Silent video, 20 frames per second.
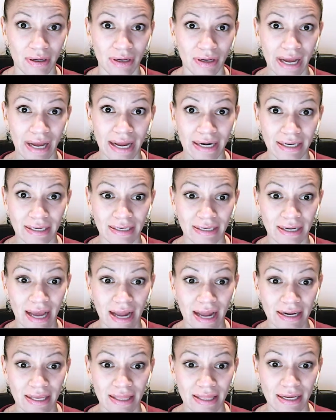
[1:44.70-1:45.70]
edited
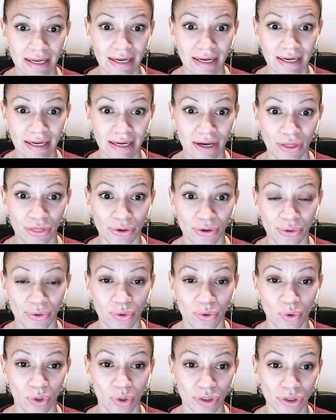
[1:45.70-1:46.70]
anything through
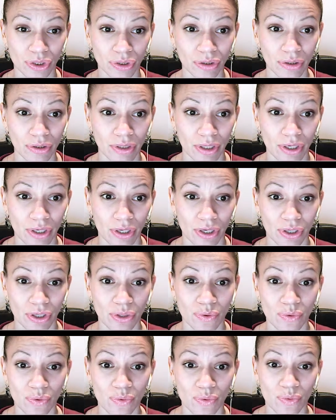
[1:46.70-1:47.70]
Cordial,
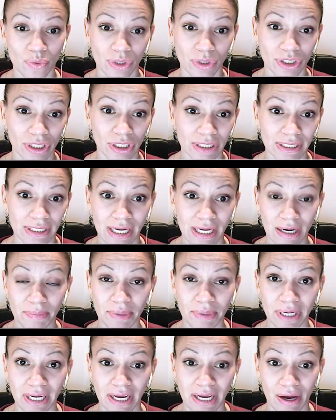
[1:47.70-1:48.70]
you would just set up
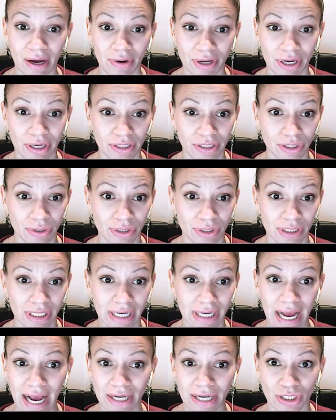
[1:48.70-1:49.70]
an account here. So it's
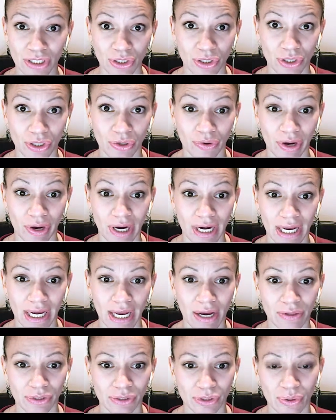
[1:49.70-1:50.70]
going to ask you to create an
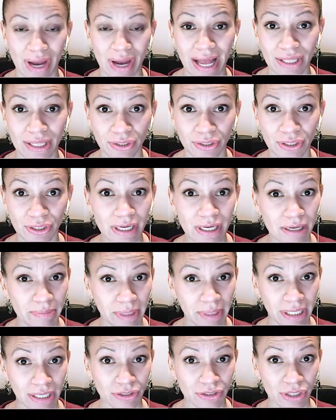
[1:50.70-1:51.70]
account. So enter the
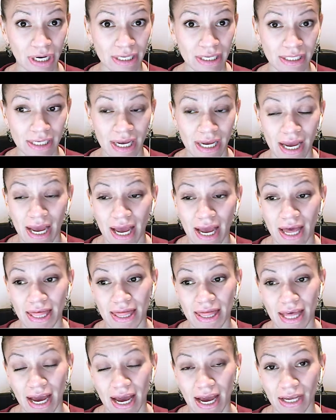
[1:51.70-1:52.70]
email address
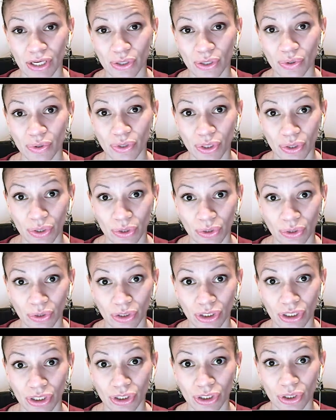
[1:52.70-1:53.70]
that you
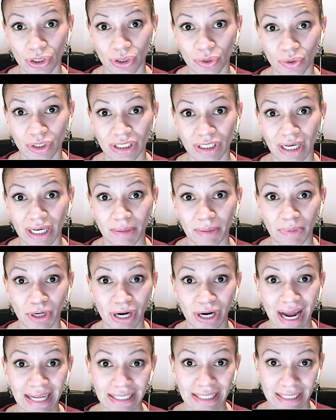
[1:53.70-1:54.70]
used to set up your
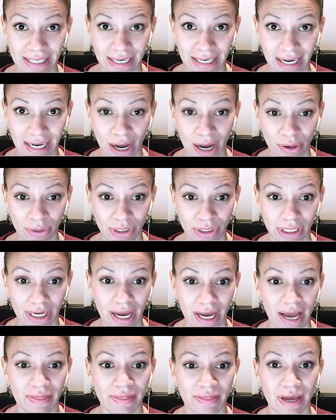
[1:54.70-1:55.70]
Etsy account,
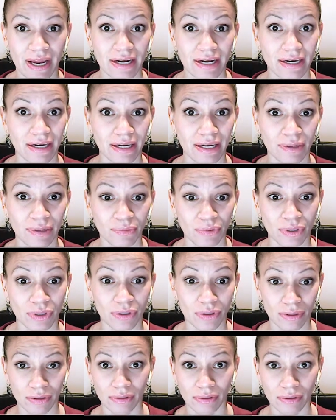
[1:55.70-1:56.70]
and then it will